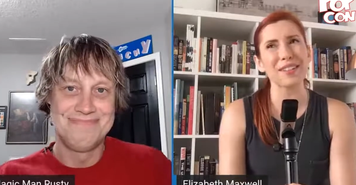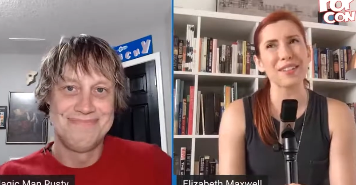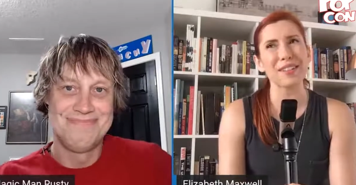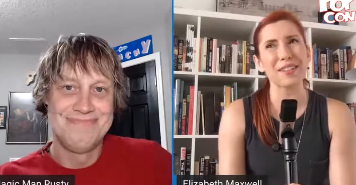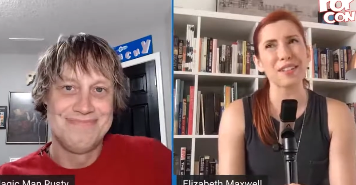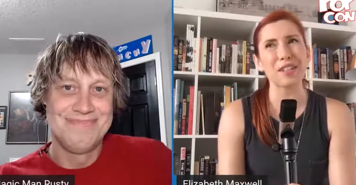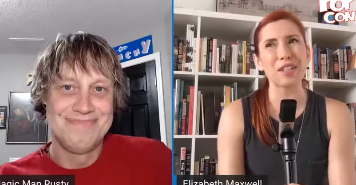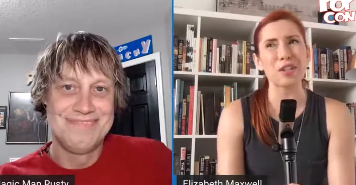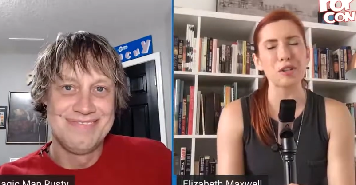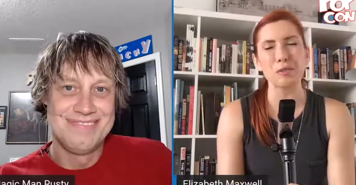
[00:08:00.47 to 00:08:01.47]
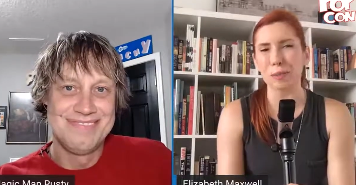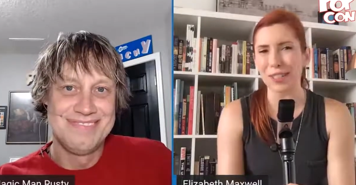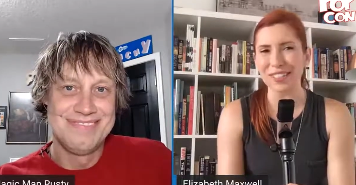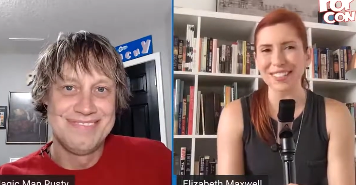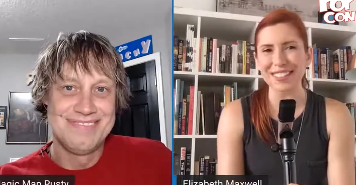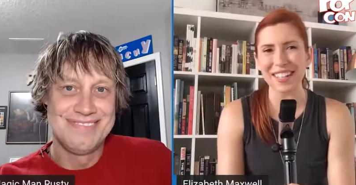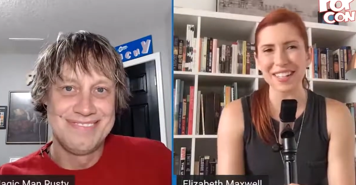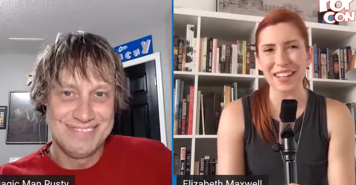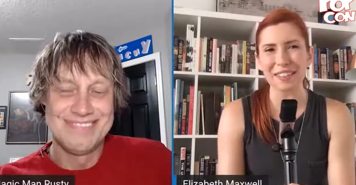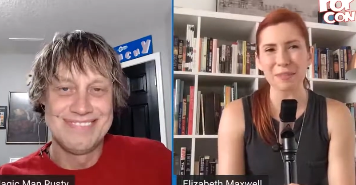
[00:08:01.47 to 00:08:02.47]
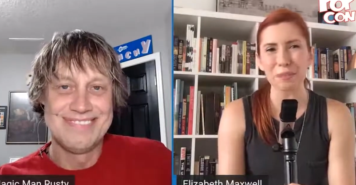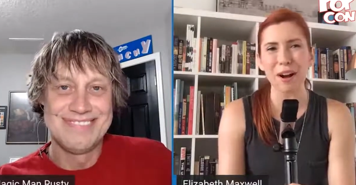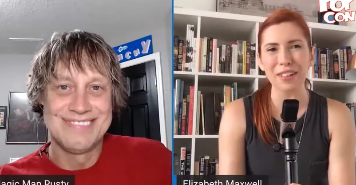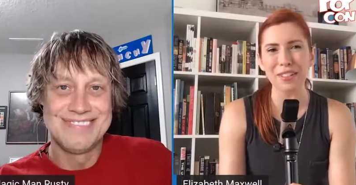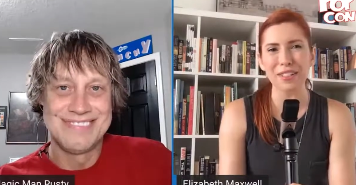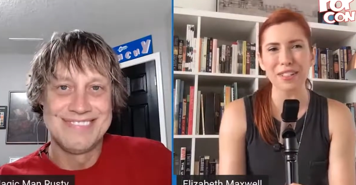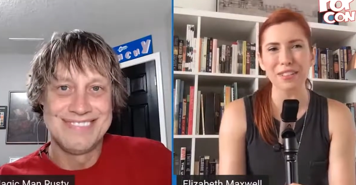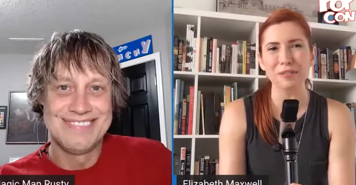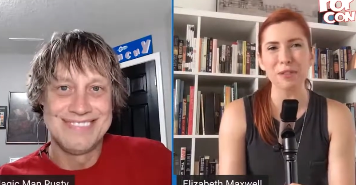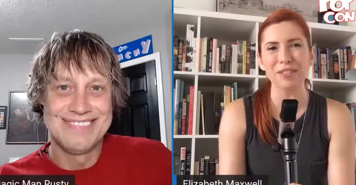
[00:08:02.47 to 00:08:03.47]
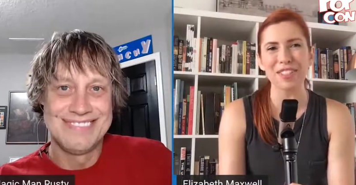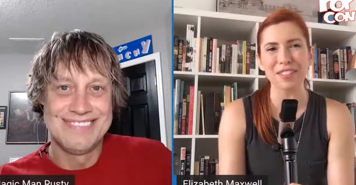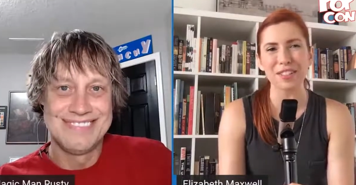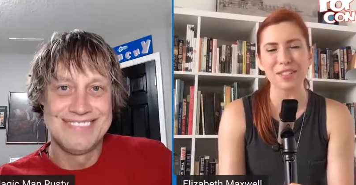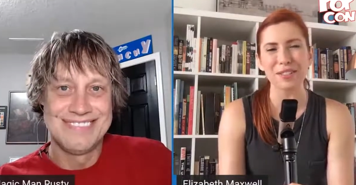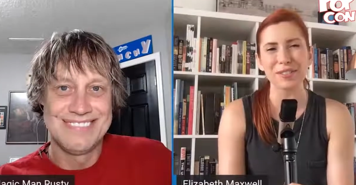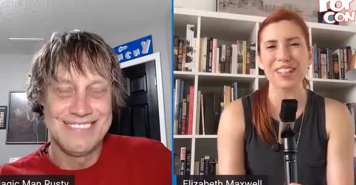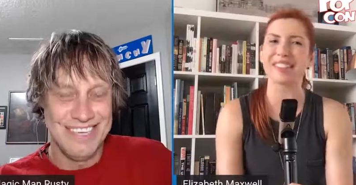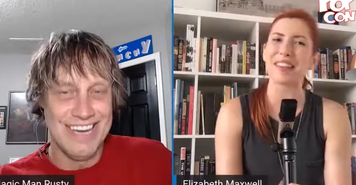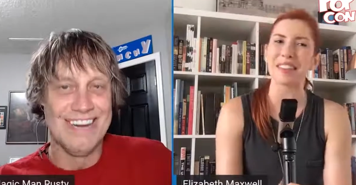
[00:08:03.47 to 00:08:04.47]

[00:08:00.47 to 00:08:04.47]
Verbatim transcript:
Speaker 1: the the humor that gets brought into his movies too, because I yeah.